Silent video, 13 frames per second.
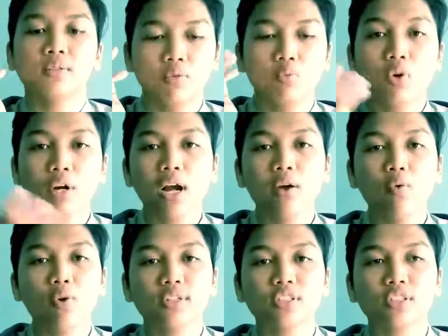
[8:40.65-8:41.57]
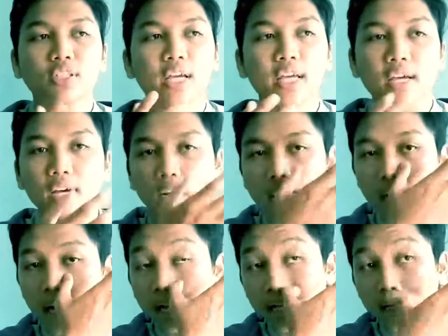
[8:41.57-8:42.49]
What I want to say here
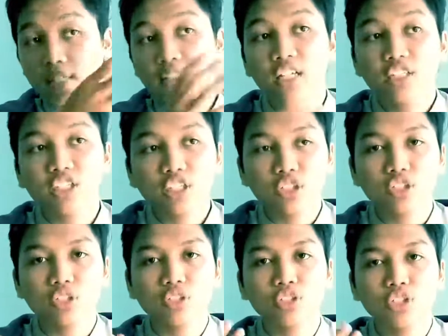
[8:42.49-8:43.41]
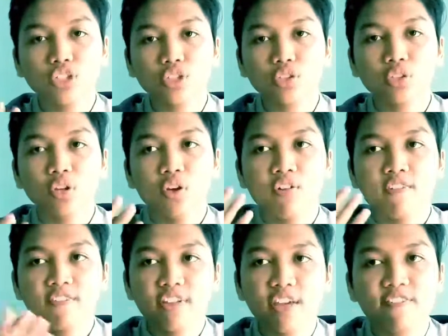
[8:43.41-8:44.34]
that teacher should
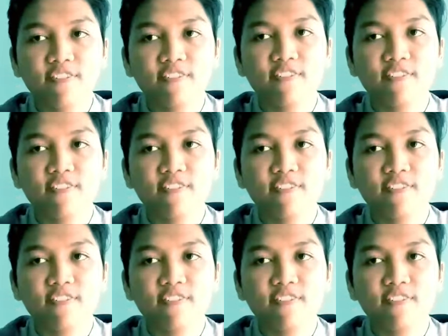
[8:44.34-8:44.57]
give